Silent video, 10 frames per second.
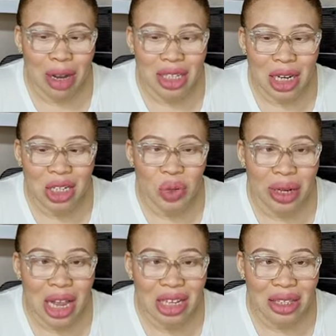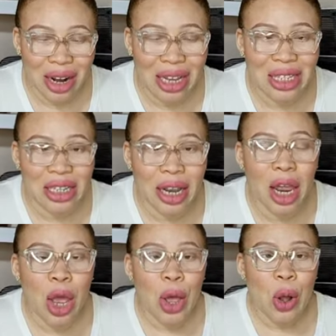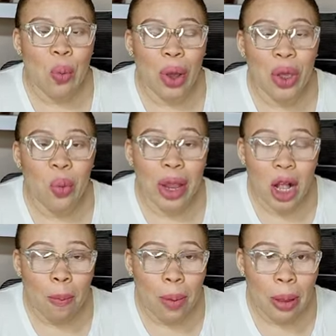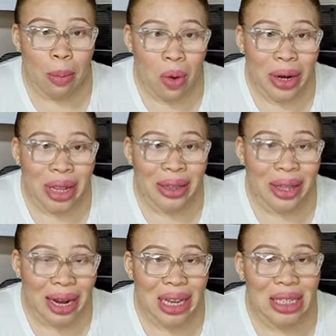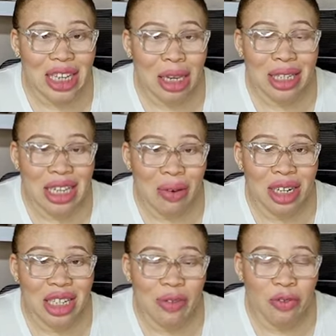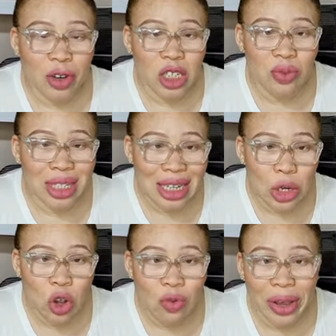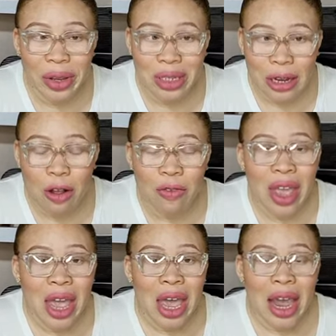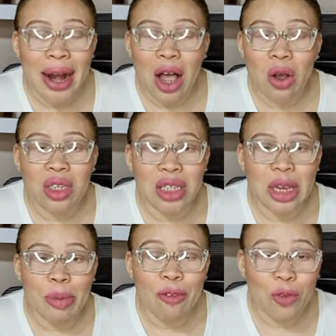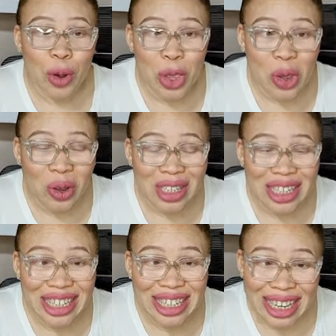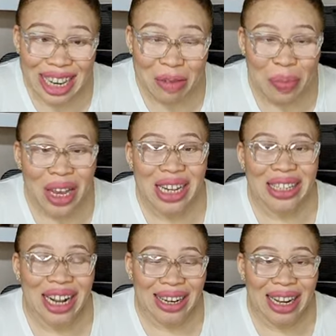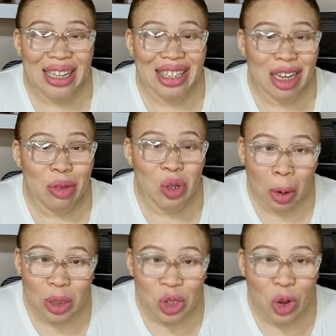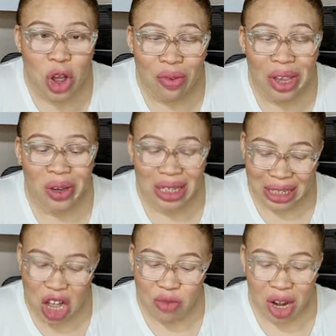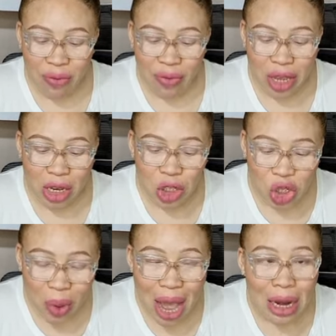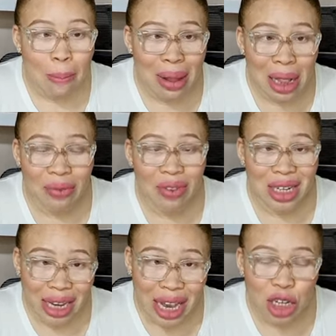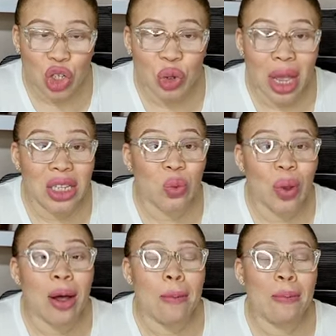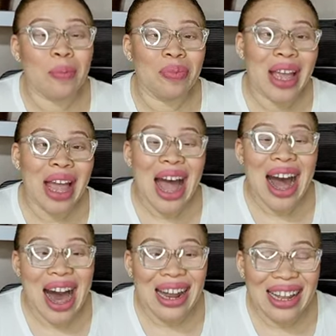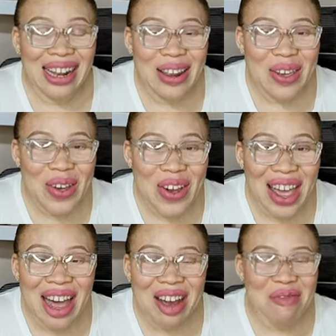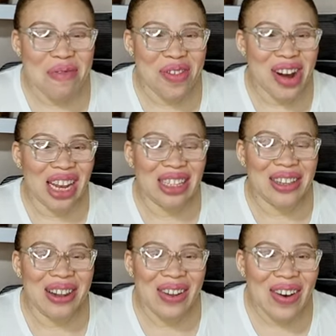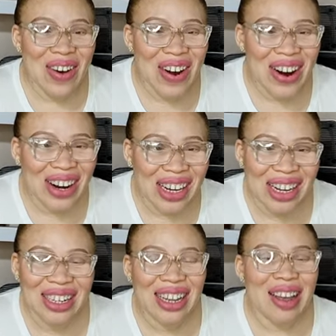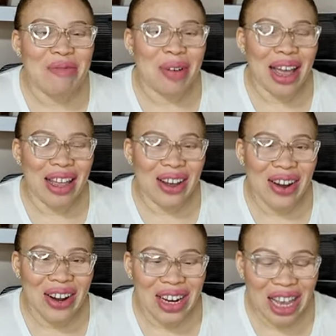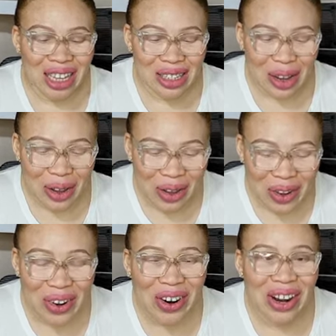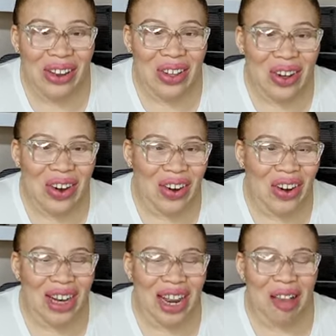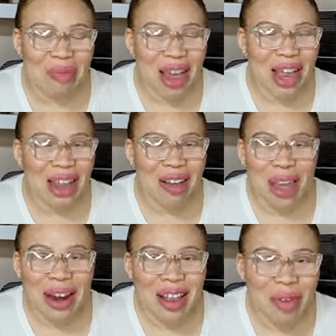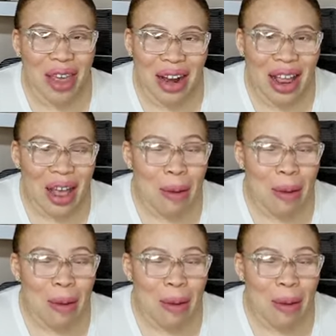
I said to you last night, I said, when you wake up in the morning, declare Psalm 77, verse 14 over yourself. And I also said, before you go to sleep, declare the same scripture over yourself. And if they can do it at the middle of the day, do it as well. Hallelujah. Praise the Lord. My God is a good God. Amen, amen, amen.